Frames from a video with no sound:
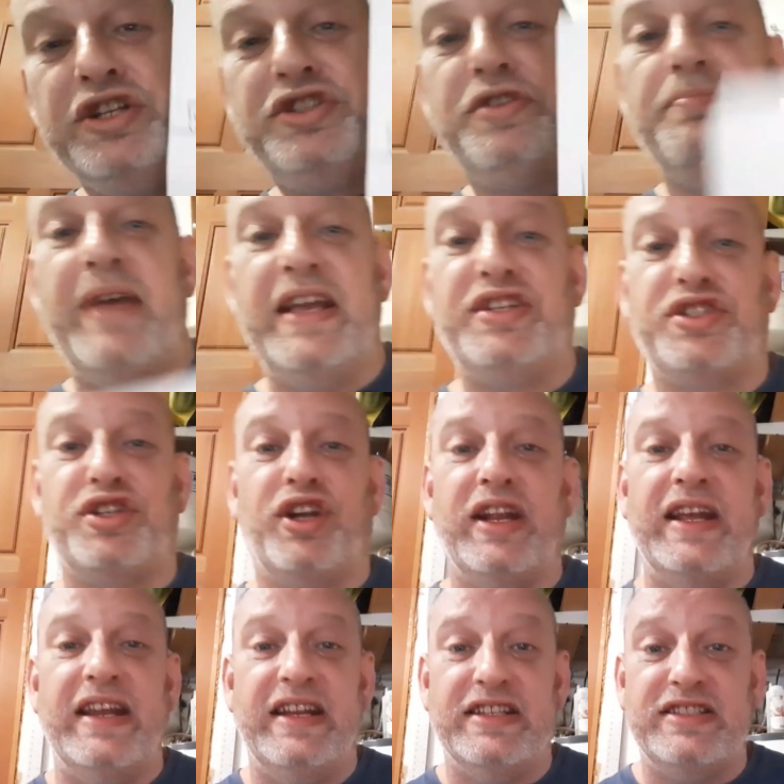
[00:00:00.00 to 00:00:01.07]
to make sure
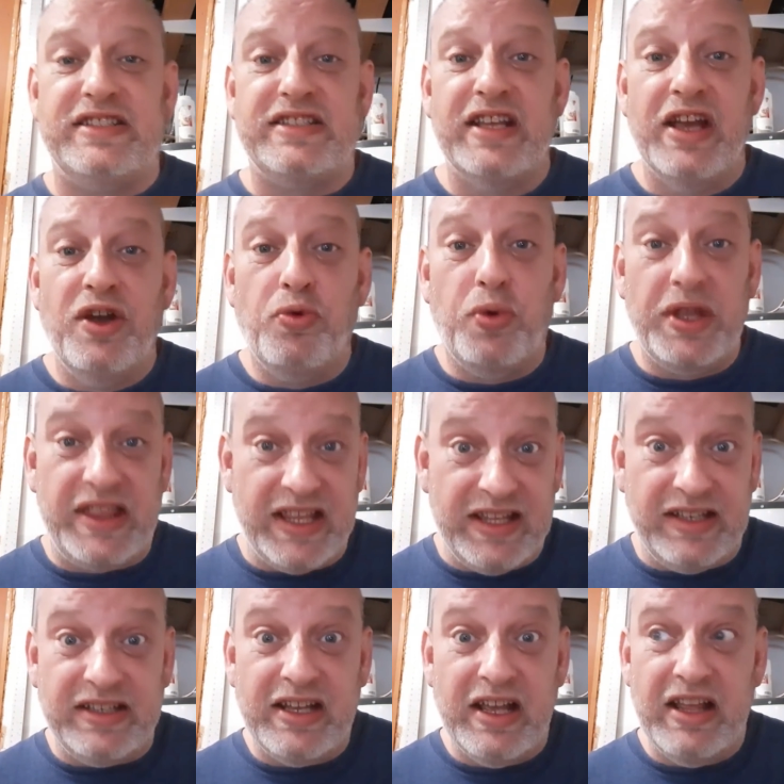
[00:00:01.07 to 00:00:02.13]
it is
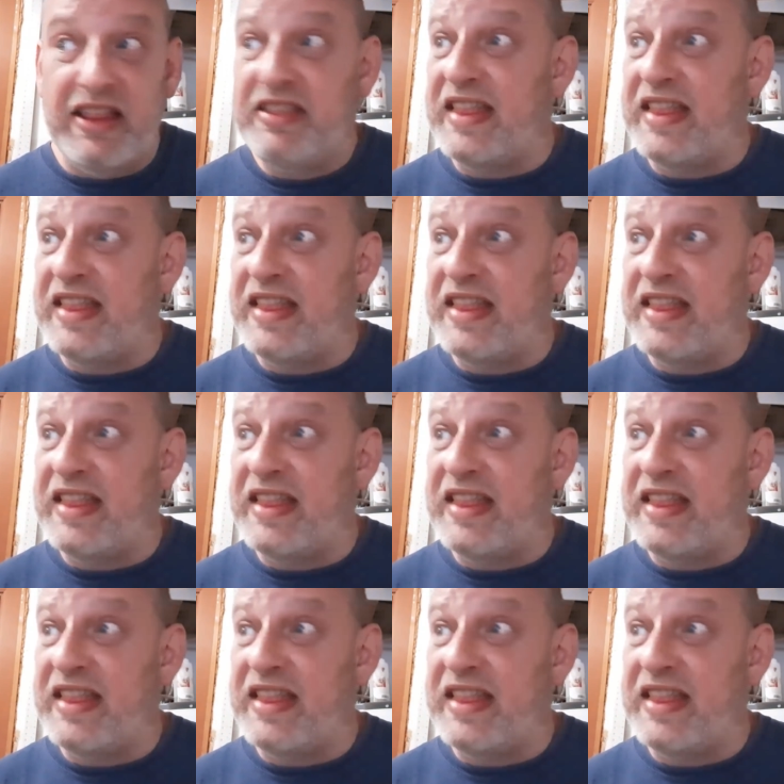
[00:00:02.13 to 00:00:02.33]
within